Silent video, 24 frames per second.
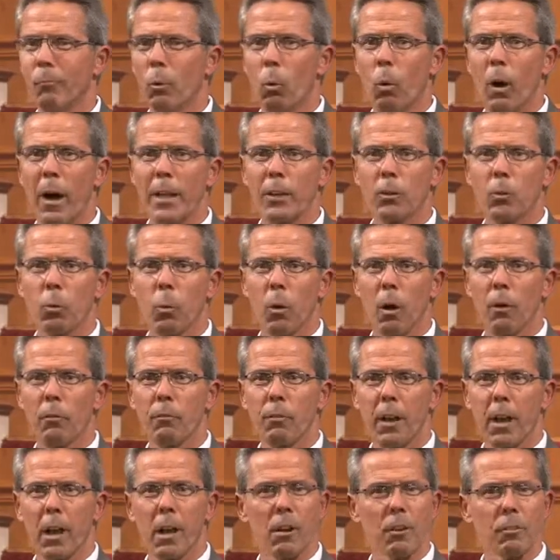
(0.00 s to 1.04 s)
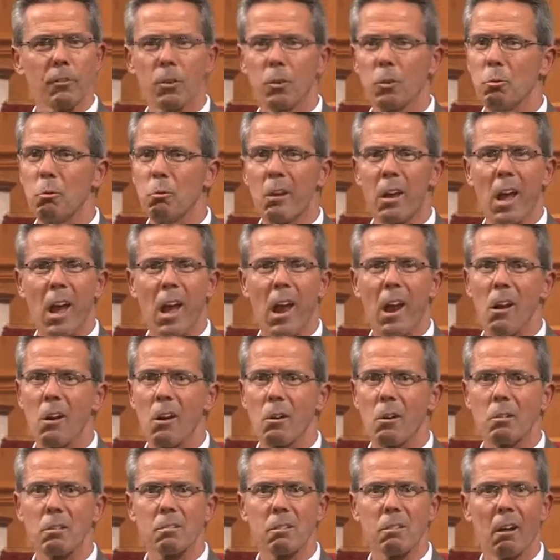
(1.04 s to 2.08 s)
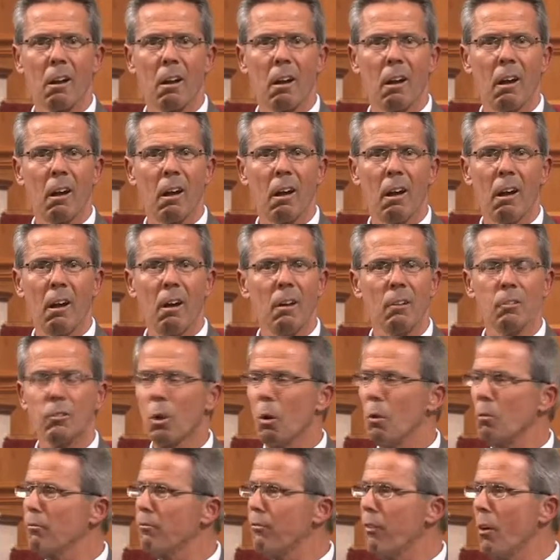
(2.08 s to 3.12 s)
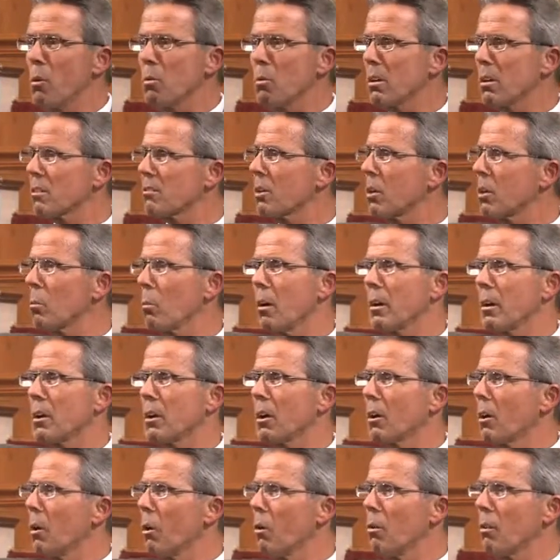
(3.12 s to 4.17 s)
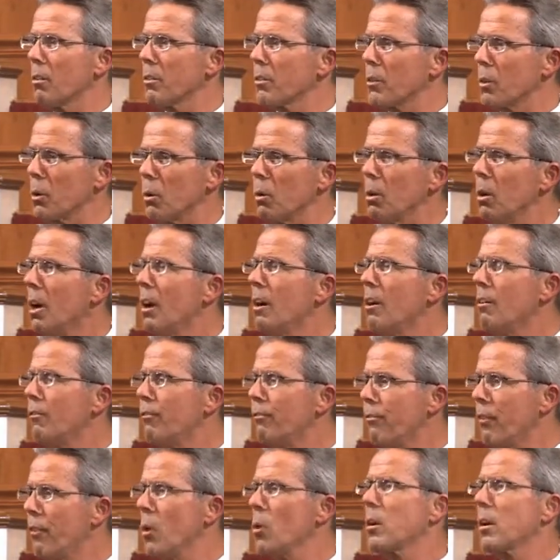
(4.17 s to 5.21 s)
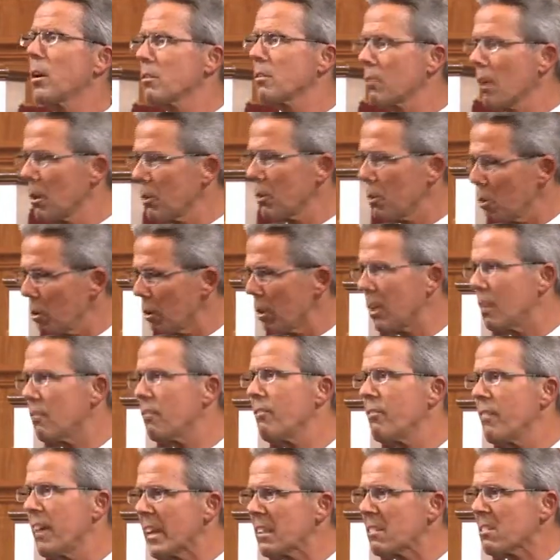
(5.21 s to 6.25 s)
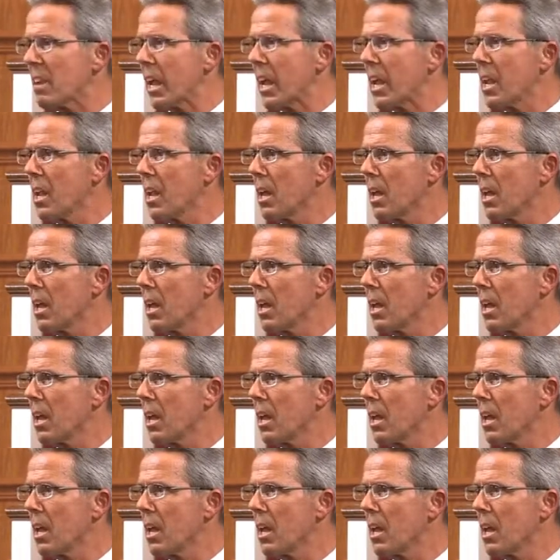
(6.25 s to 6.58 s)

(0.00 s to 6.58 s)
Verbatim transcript: Why 12 years? Who cares? Don't focus on what you're going through, focus on who can fix it.